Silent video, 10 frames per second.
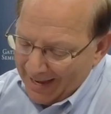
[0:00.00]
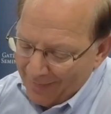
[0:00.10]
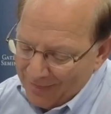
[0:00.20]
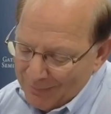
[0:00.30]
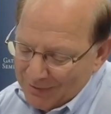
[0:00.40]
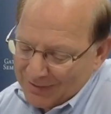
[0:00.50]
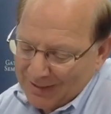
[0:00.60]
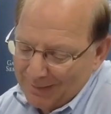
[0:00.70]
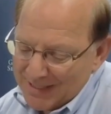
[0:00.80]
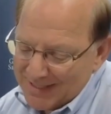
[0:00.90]
And they will
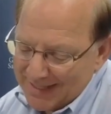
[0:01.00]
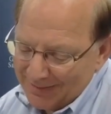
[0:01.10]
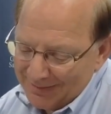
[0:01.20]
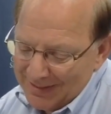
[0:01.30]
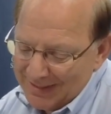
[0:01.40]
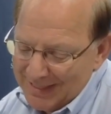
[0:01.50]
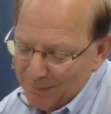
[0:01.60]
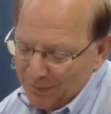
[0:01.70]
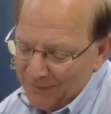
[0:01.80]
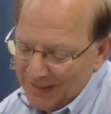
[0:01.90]
come and settle in the
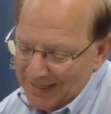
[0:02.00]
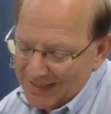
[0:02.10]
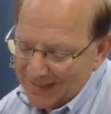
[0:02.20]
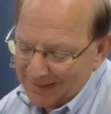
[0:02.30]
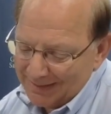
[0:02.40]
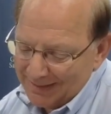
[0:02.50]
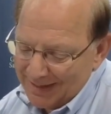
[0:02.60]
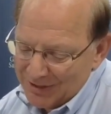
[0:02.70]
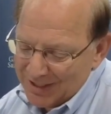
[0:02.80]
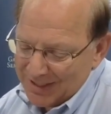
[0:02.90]
deep ravines and the
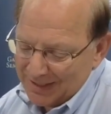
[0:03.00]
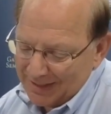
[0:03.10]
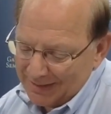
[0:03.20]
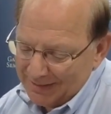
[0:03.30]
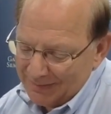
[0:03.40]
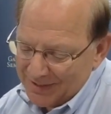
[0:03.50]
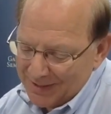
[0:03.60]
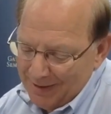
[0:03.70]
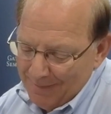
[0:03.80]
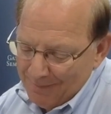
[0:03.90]
ledges and the cliffs
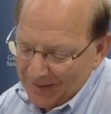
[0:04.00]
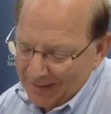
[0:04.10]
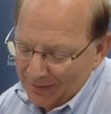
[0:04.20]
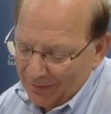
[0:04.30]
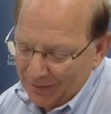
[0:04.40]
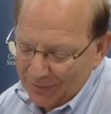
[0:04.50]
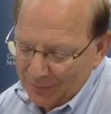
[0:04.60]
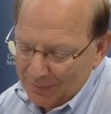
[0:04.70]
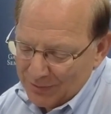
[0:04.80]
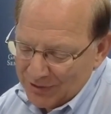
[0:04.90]
and all the
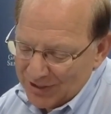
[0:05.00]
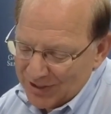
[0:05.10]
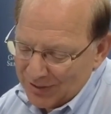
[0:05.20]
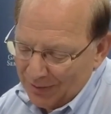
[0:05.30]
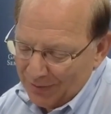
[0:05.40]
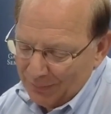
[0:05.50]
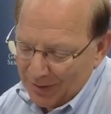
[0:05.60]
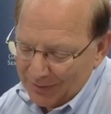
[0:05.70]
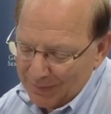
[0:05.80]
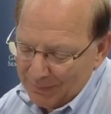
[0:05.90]
thorn bushes and all the
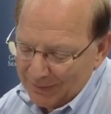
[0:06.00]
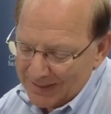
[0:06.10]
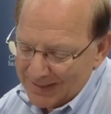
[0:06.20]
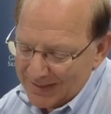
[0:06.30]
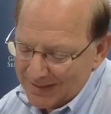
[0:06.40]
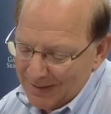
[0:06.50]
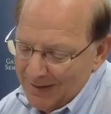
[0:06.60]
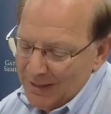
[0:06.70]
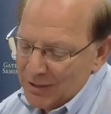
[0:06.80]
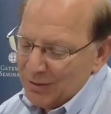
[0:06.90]
watering places.
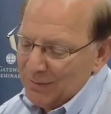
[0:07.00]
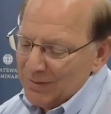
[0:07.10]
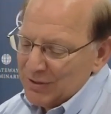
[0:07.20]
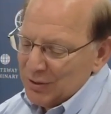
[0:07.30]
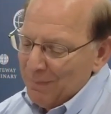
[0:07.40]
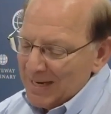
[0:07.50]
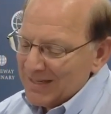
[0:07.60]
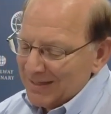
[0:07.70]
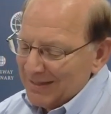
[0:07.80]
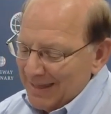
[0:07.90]
So so
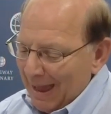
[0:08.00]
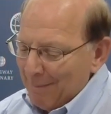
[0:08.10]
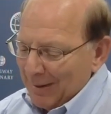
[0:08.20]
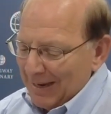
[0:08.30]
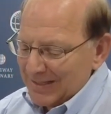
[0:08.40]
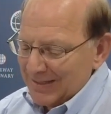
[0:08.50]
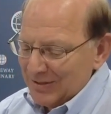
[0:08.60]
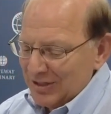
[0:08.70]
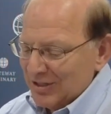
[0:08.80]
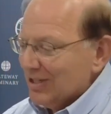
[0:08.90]
basically that
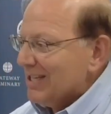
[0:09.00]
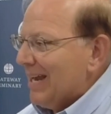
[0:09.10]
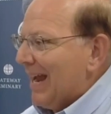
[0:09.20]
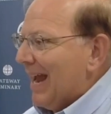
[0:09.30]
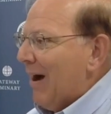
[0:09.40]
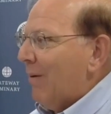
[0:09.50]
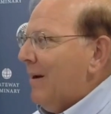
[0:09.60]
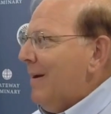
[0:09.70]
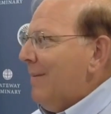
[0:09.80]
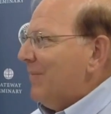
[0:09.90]
passage is just saying how
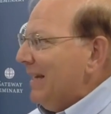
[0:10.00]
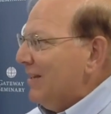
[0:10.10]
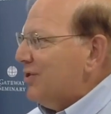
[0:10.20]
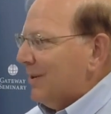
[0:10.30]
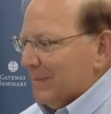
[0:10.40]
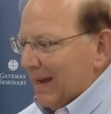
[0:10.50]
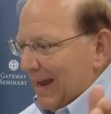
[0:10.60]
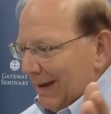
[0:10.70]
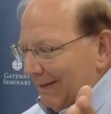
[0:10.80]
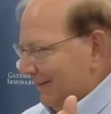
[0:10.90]
Egypt
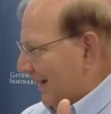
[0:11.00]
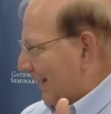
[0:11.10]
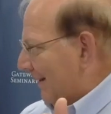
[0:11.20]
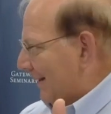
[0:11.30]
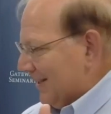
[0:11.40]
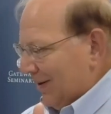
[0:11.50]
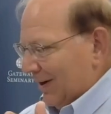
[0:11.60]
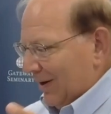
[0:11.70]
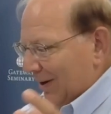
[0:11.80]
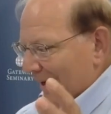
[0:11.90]
and, and
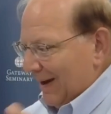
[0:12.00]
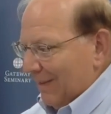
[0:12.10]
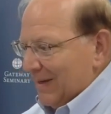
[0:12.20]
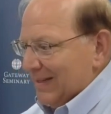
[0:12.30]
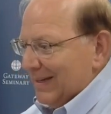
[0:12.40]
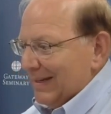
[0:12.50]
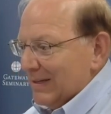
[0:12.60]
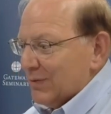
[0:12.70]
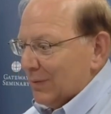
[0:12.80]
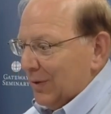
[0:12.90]
Assyria are going to come into
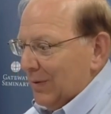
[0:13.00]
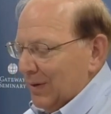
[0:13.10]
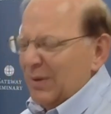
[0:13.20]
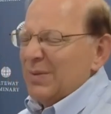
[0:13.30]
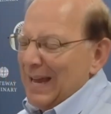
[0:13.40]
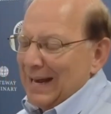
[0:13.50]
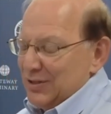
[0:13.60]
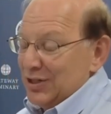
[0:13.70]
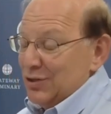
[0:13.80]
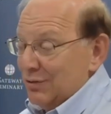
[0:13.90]
Israel, or
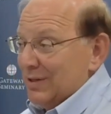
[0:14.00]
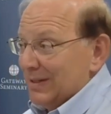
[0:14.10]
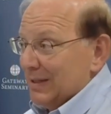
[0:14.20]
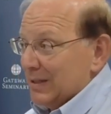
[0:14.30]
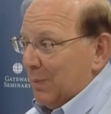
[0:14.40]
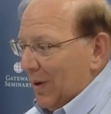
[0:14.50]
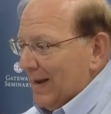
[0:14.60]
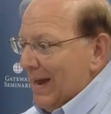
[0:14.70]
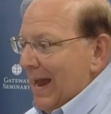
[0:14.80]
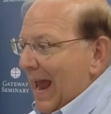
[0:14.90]
actually Judah at this
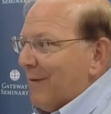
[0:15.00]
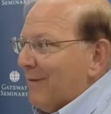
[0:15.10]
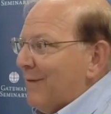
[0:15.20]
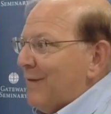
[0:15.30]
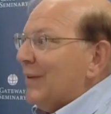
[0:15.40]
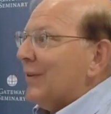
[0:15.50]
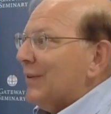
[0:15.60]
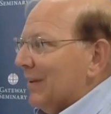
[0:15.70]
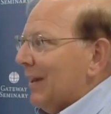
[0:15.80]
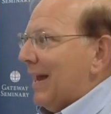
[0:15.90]
point, yeah. and fill
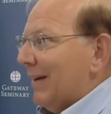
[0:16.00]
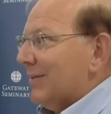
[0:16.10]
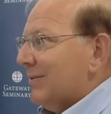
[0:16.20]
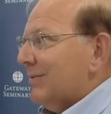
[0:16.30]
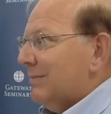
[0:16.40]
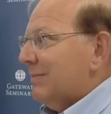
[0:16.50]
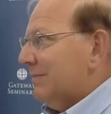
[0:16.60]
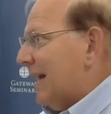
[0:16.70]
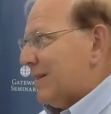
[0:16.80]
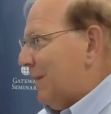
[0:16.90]
the land.
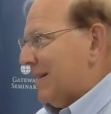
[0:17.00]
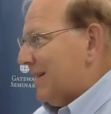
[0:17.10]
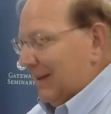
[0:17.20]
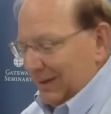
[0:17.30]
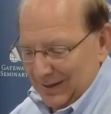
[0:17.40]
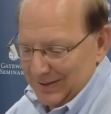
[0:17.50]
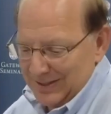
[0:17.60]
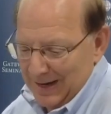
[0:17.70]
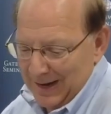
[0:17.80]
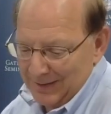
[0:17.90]
That's basically oh, all it's
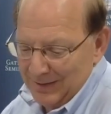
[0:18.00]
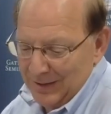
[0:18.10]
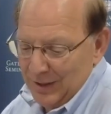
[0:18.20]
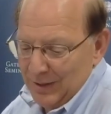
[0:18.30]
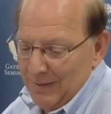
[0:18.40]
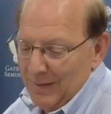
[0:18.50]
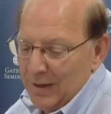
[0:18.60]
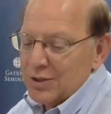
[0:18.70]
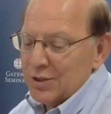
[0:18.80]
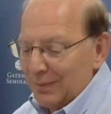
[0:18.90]
oh, saying. Yeah, yeah,
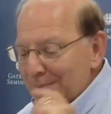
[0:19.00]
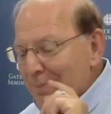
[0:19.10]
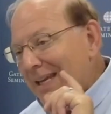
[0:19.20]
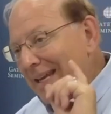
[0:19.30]
yeah. So, but